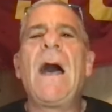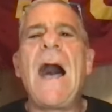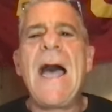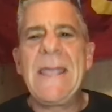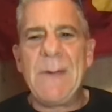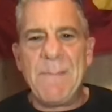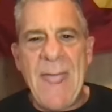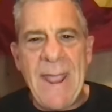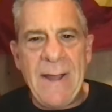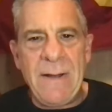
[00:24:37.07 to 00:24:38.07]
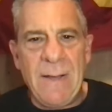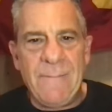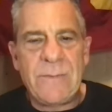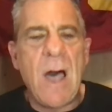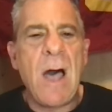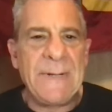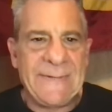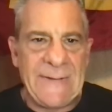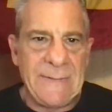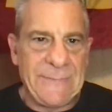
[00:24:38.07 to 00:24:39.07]
I am a man of common
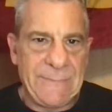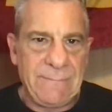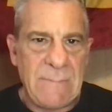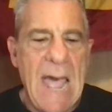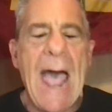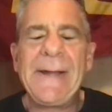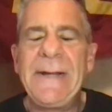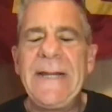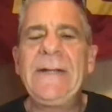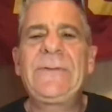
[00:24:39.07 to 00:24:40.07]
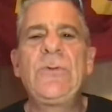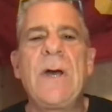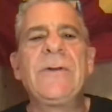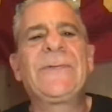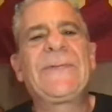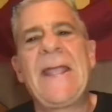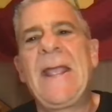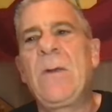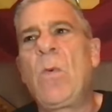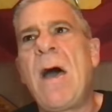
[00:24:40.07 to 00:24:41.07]
sense. I need to
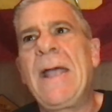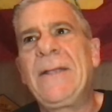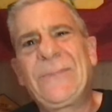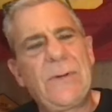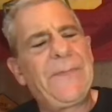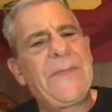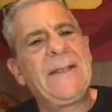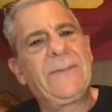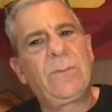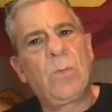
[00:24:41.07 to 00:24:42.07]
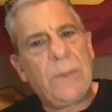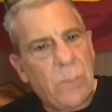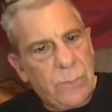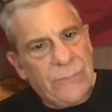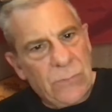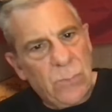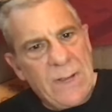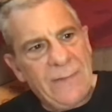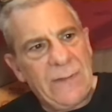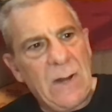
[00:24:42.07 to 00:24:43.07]
understand why certain things work certain
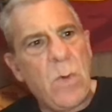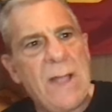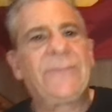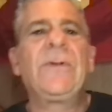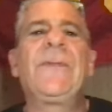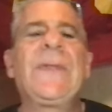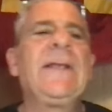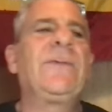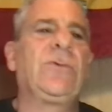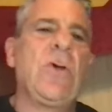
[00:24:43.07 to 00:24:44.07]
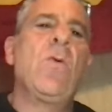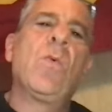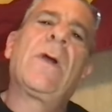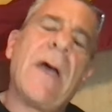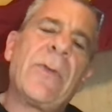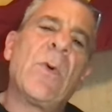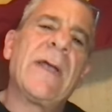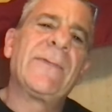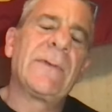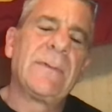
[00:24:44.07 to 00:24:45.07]
ways and why certain things don't work other
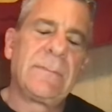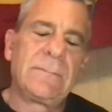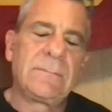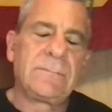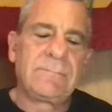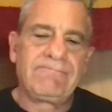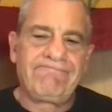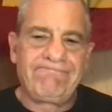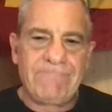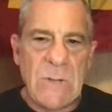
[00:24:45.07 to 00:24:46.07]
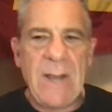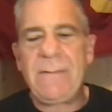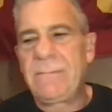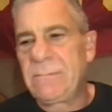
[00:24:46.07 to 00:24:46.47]
ways. Right?